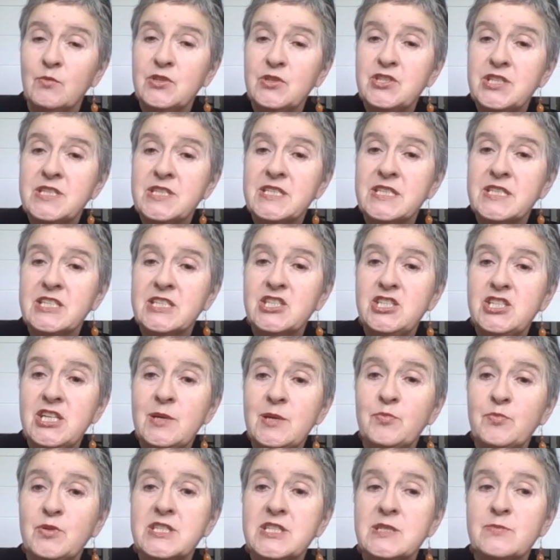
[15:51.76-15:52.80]
which is that
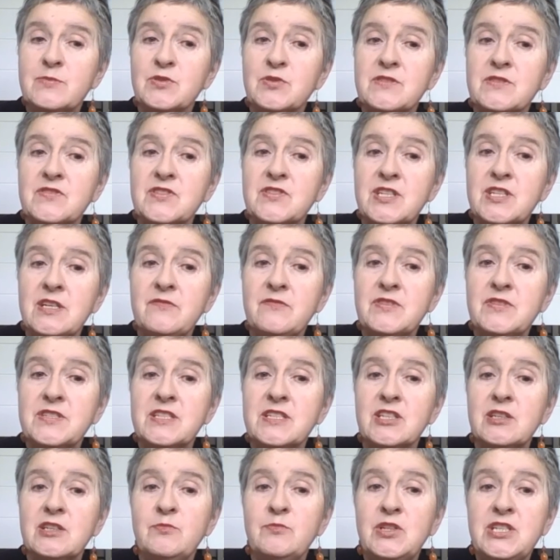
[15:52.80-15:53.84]
Shi'i principles of
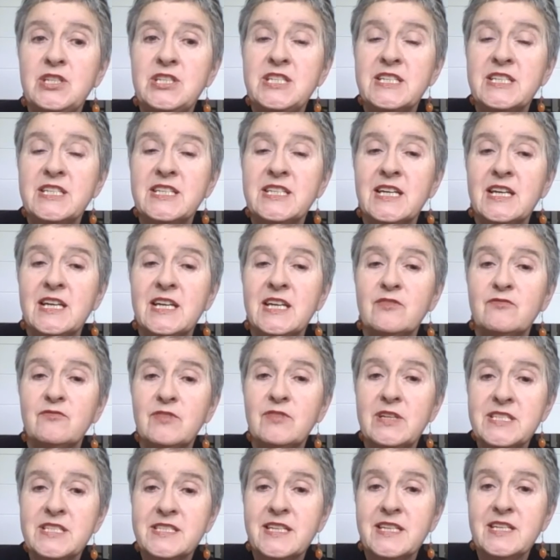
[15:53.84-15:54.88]
service and community care
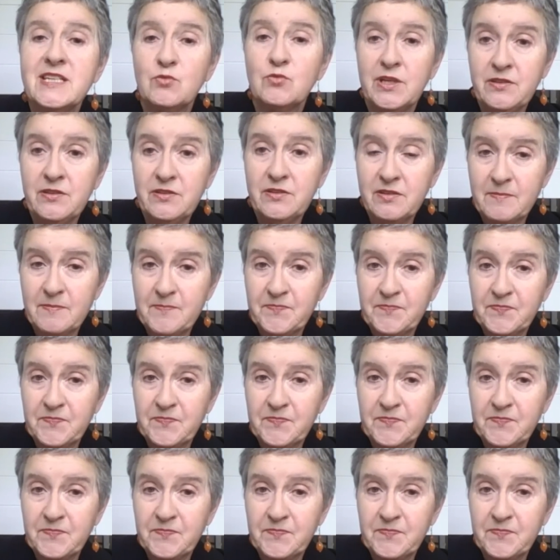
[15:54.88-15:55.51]
resonate with,